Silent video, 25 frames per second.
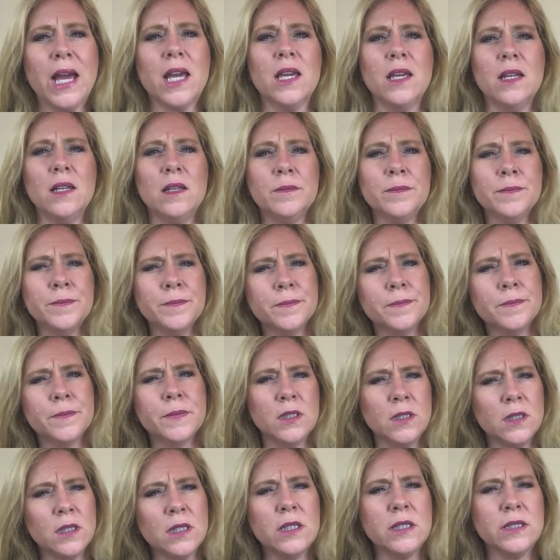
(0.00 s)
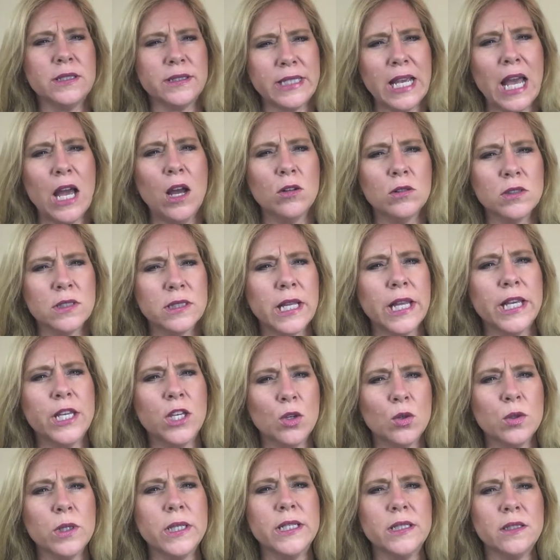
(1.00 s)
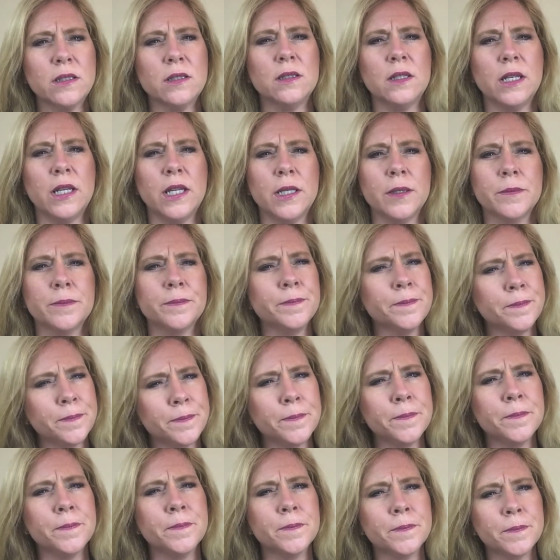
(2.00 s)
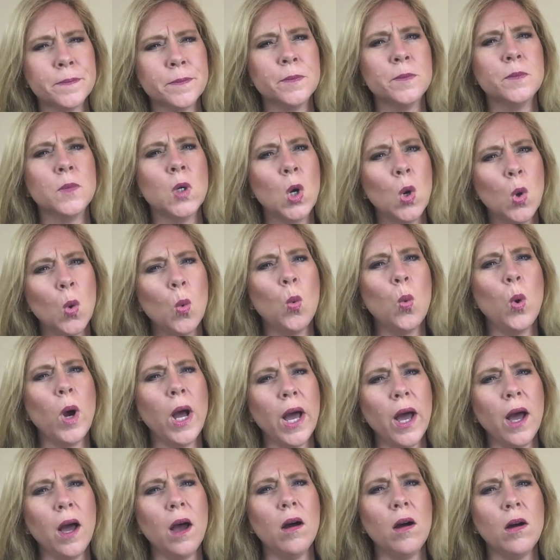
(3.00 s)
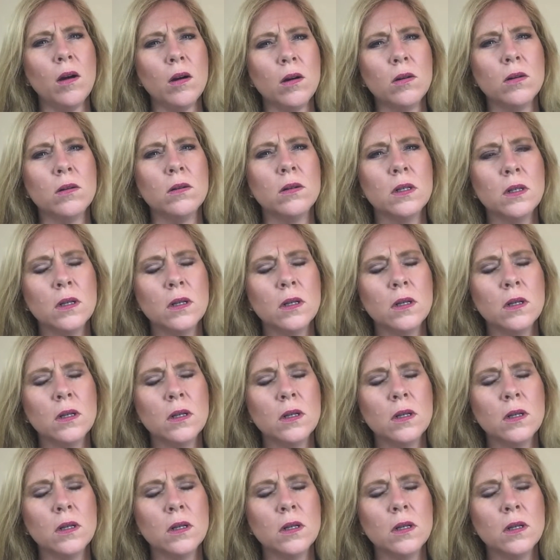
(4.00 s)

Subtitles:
and sounds like you're listening. Wow,